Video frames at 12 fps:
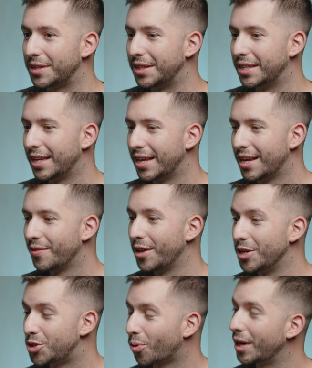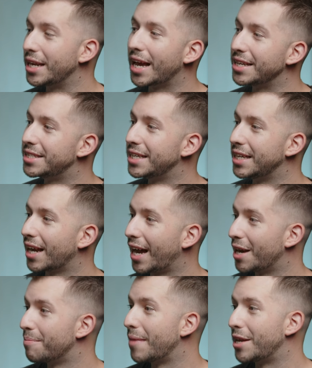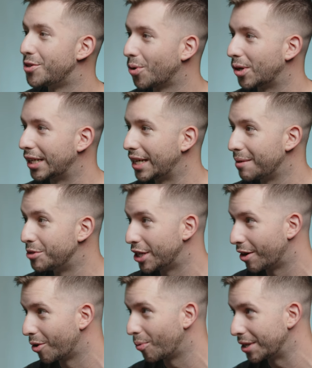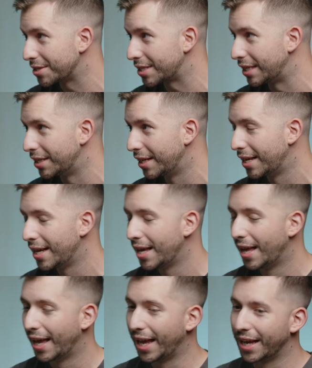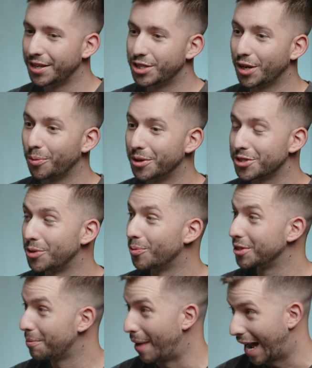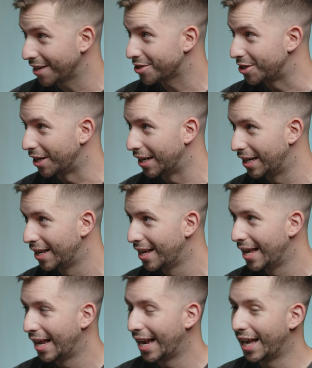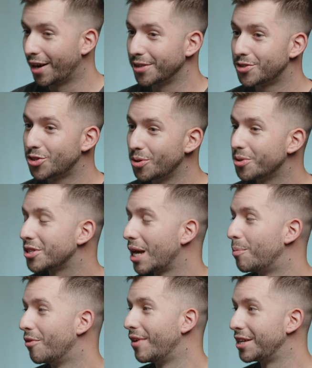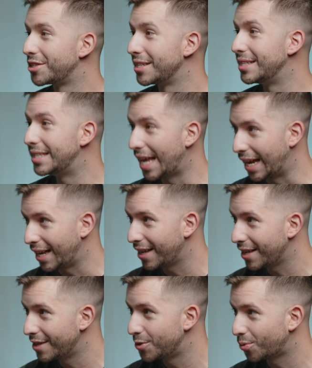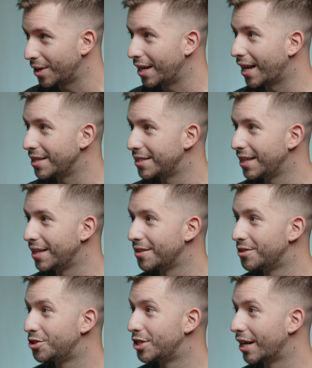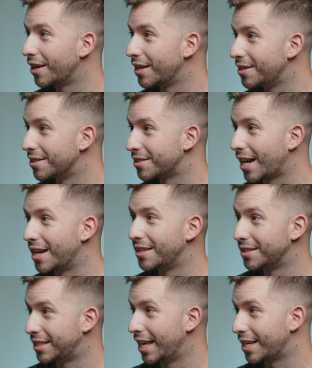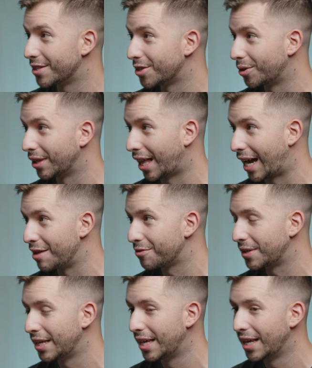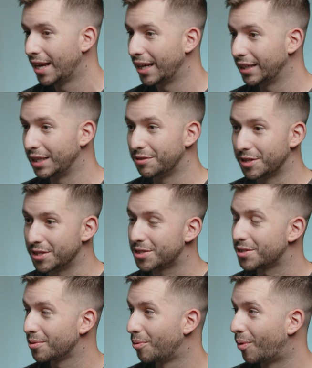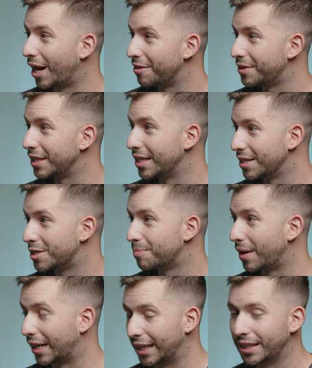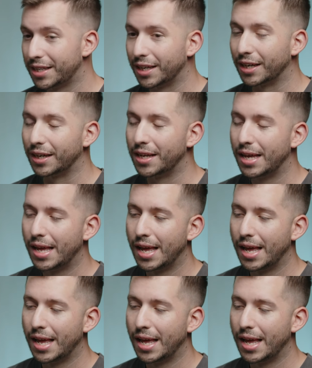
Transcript: And then in 2019, I had a mentor named Jared Wilson, and Jared Wilson was a pastor. And on Suicide Prevention Day in 2019, Jared decided to take his own life and leave his wife and kids behind here.